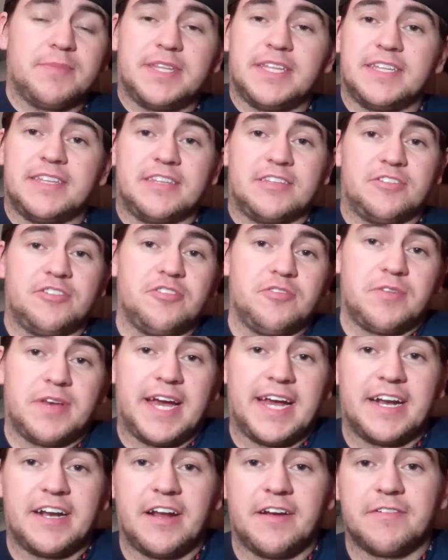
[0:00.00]
But then you
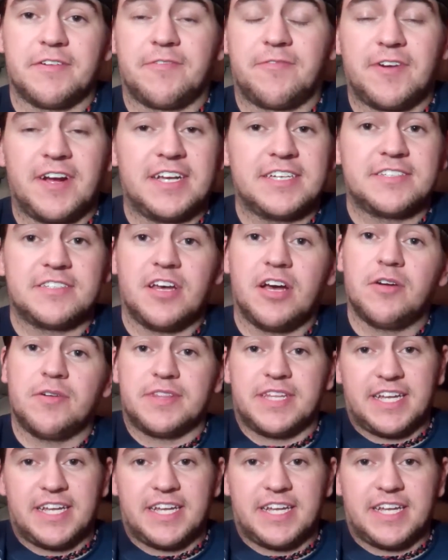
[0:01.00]
hand it over to Fresno,